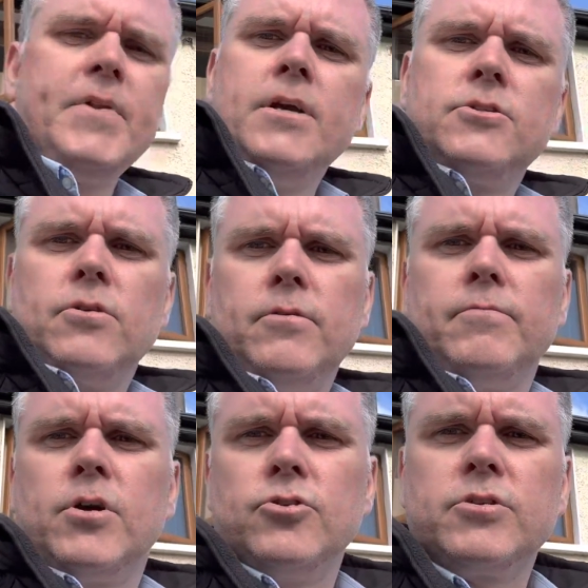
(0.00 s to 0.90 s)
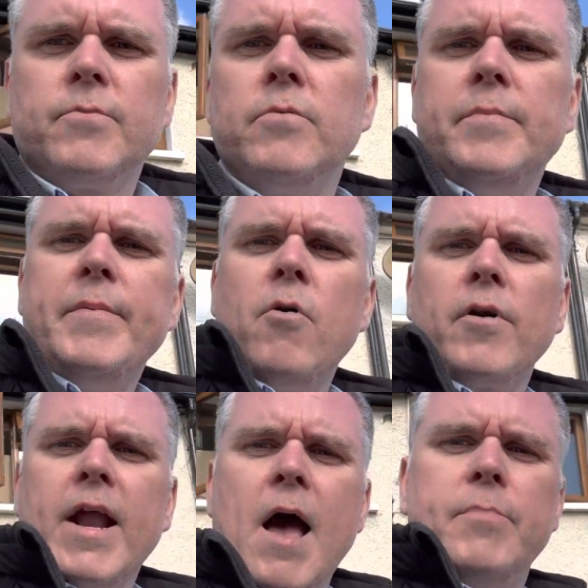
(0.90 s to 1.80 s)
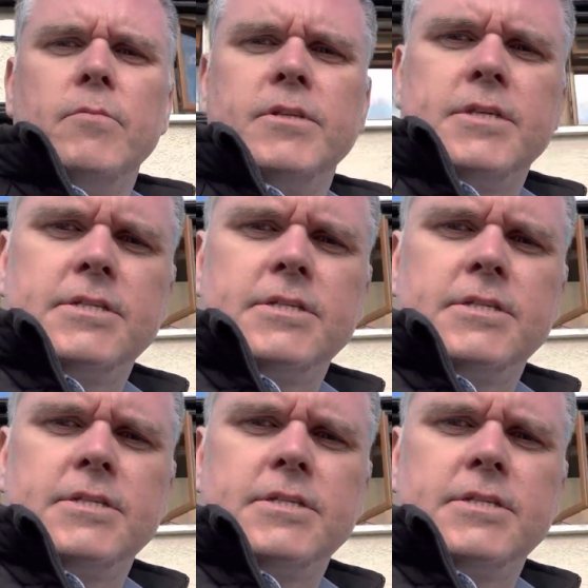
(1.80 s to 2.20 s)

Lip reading: So customer will be more than happy with this